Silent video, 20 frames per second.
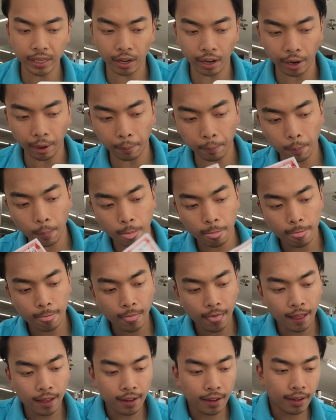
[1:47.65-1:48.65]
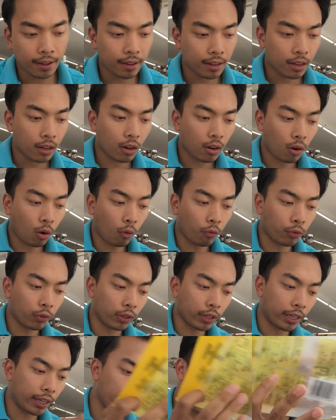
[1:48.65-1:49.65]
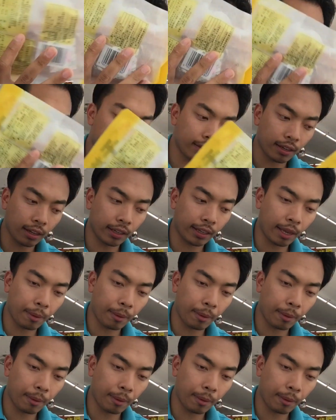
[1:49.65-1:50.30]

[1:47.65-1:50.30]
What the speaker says: diet. Hopefully it will